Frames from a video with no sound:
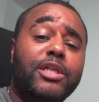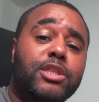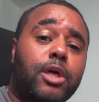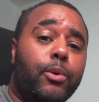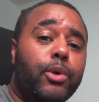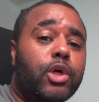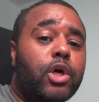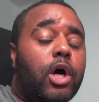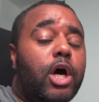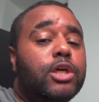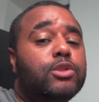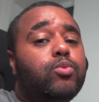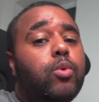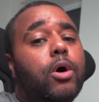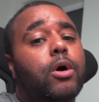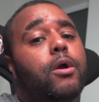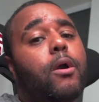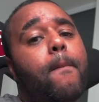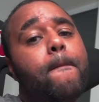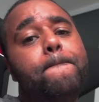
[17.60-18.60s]
is going on, guys?
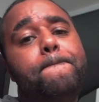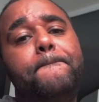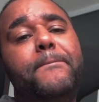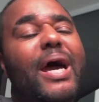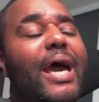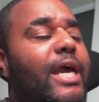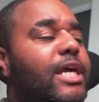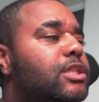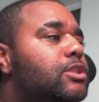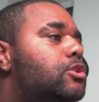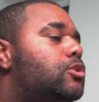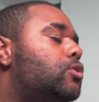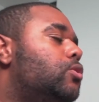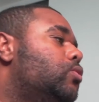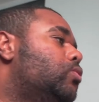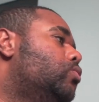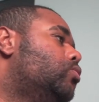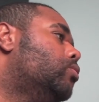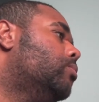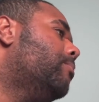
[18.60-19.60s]
Welcome back
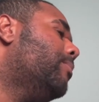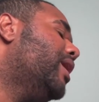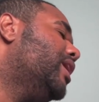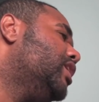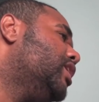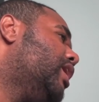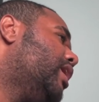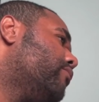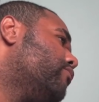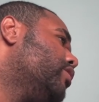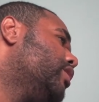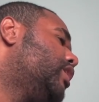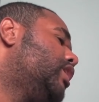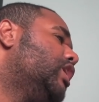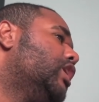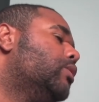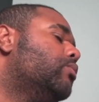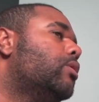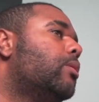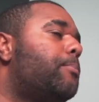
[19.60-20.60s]
to Man Like
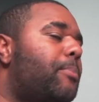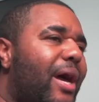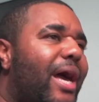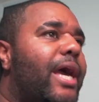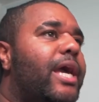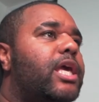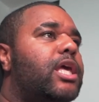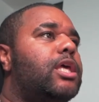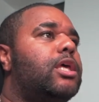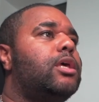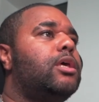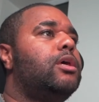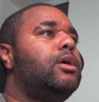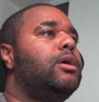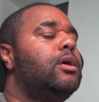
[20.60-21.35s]
Ricky, and we're back